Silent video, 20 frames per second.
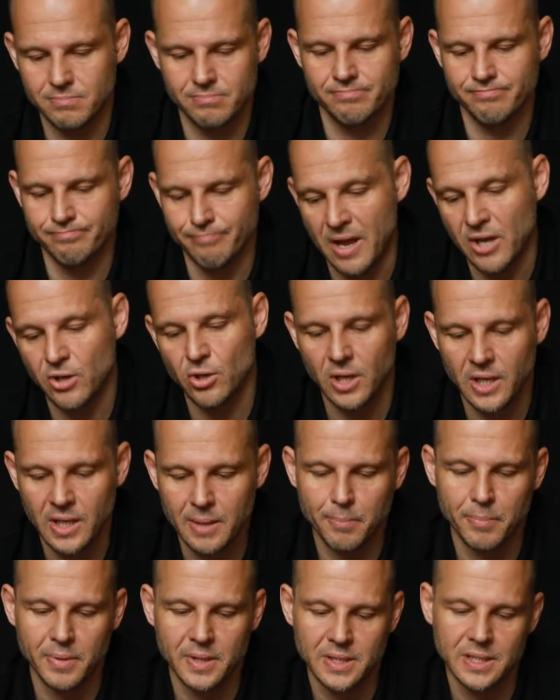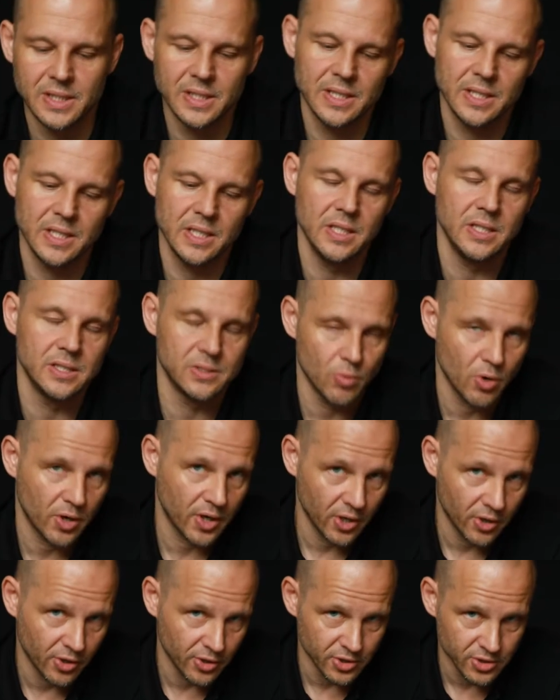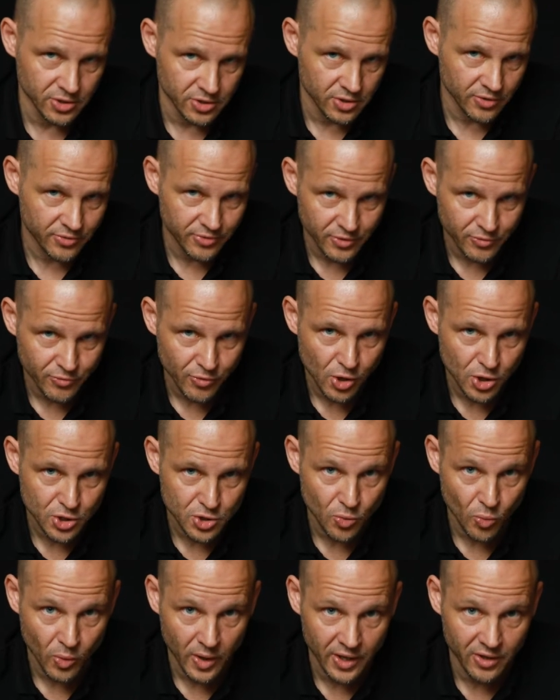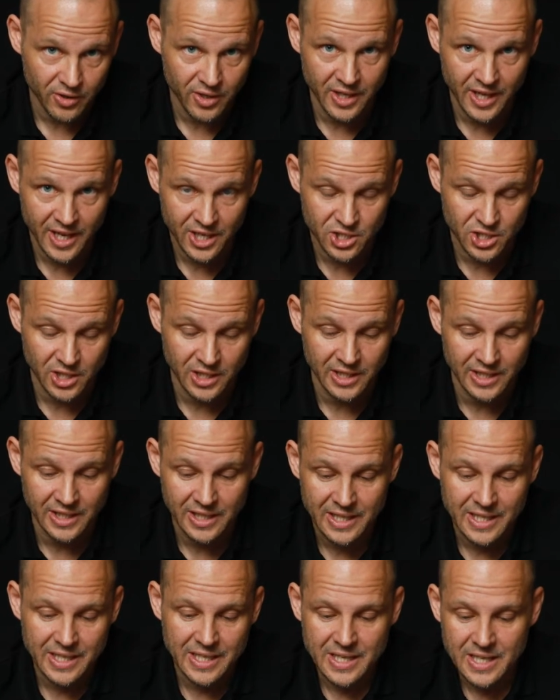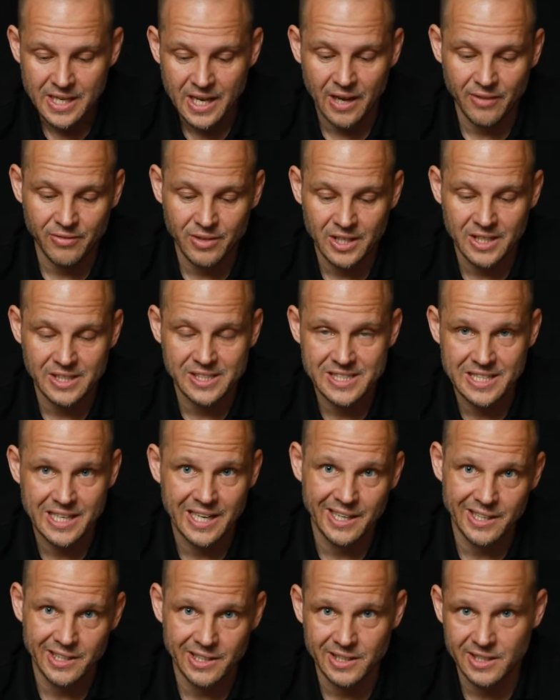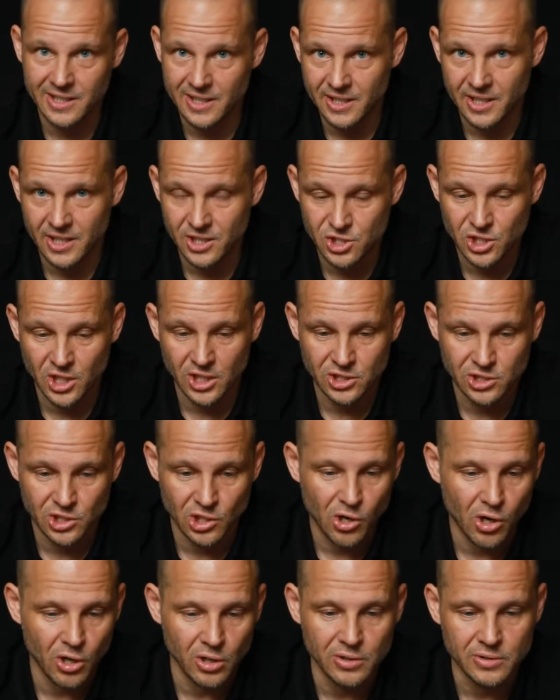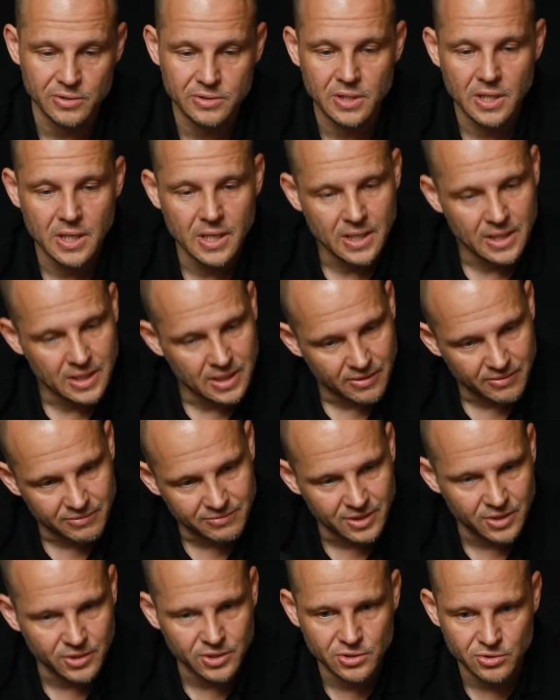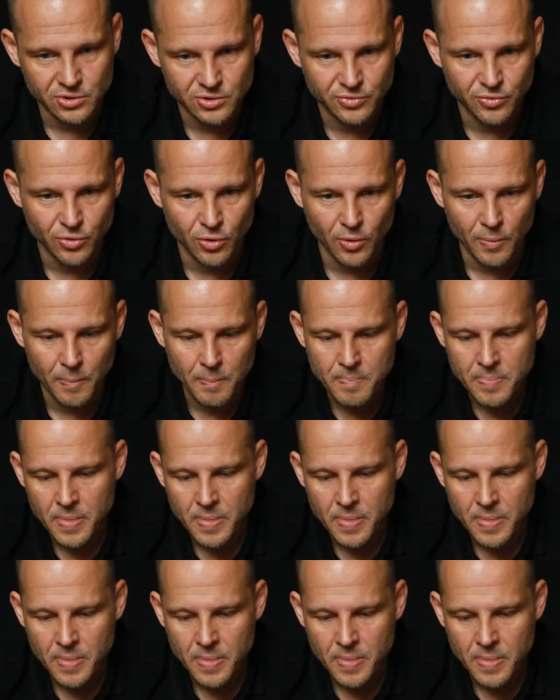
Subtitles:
manually, but he's working on a different version where you can actually have a little slider here and then change the colors. Very useful